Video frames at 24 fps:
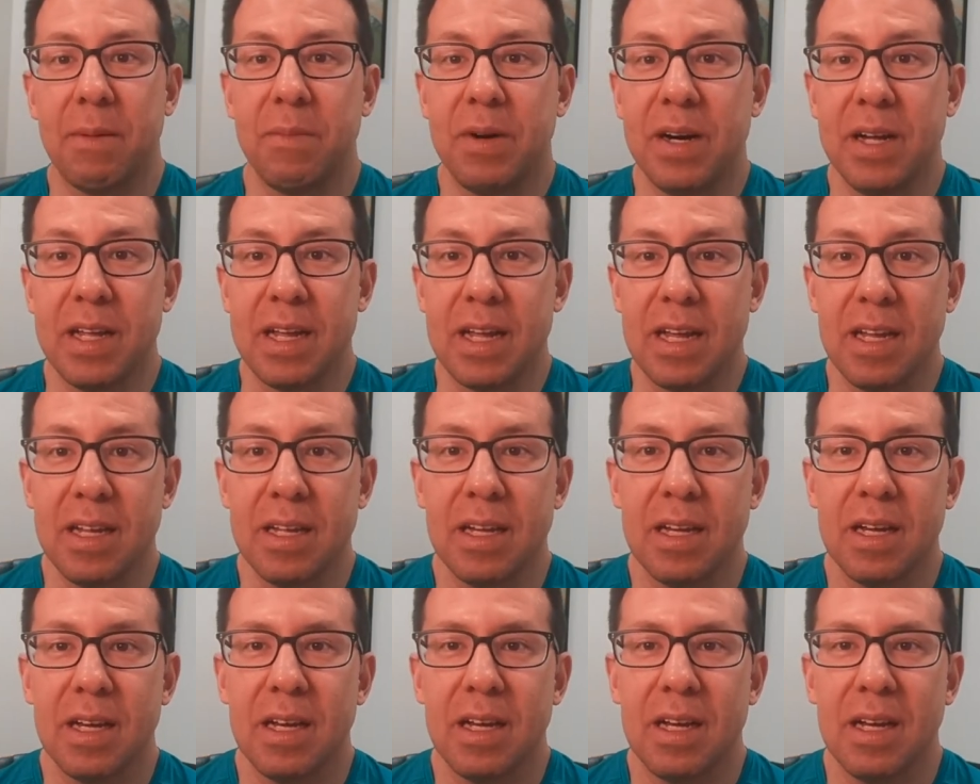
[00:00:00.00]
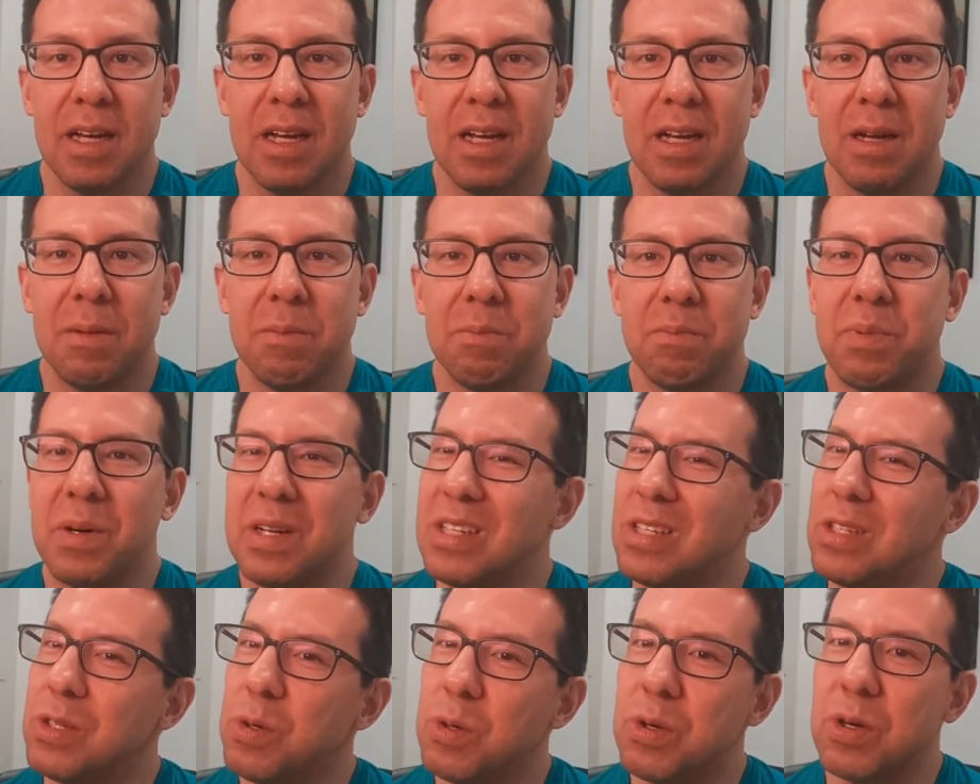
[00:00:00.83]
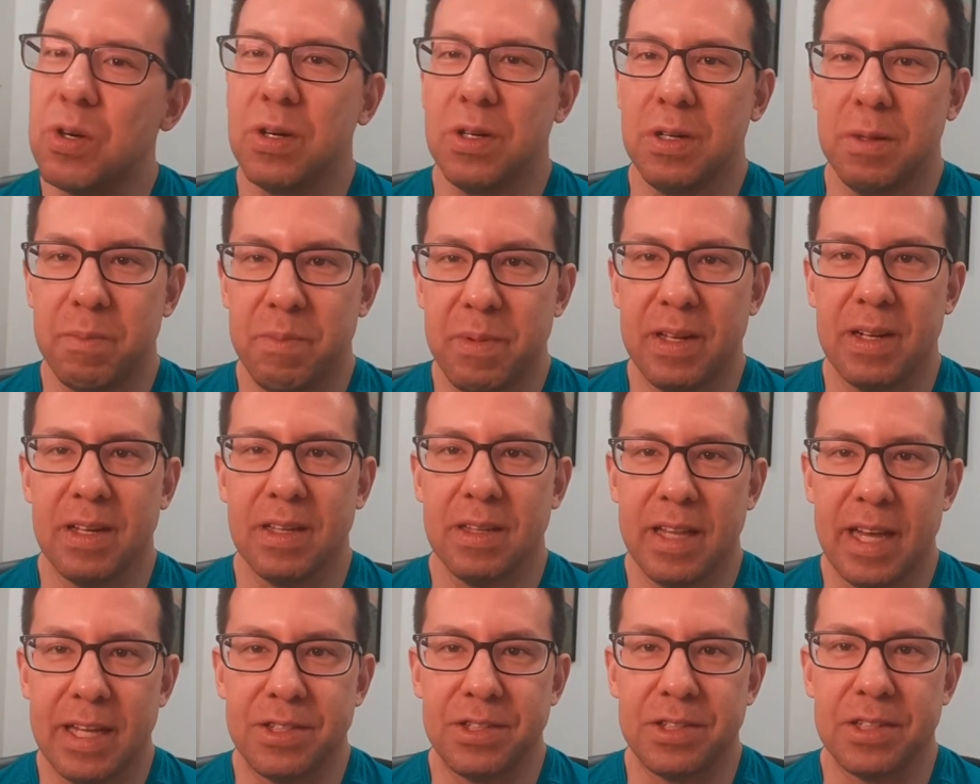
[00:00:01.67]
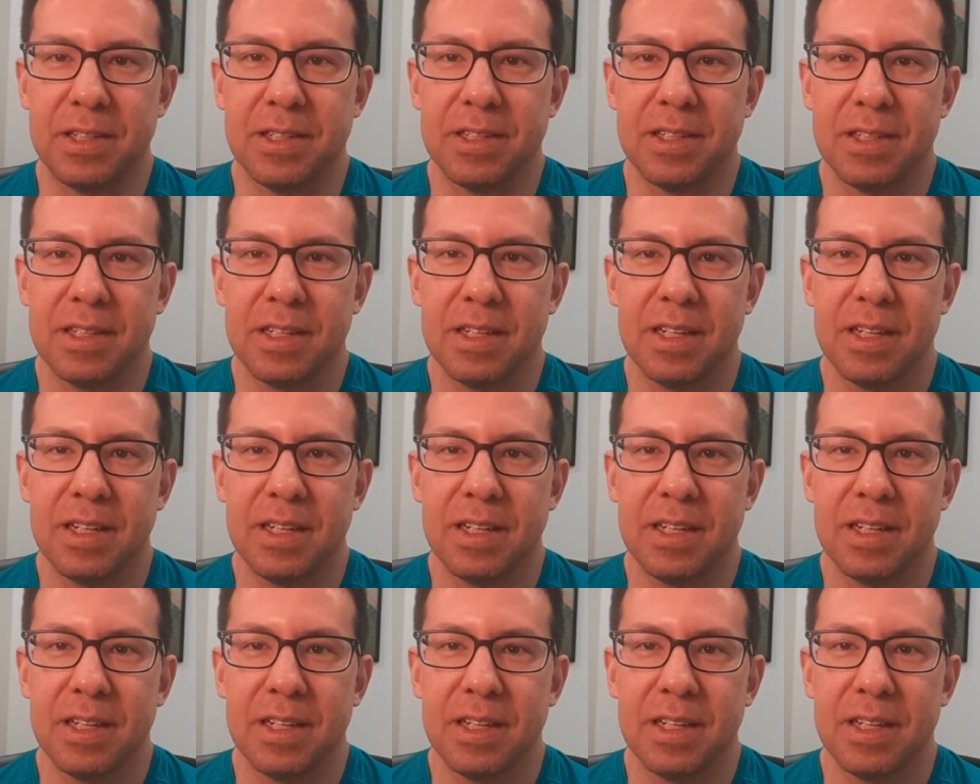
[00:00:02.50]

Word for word: money, but you could have been a legend.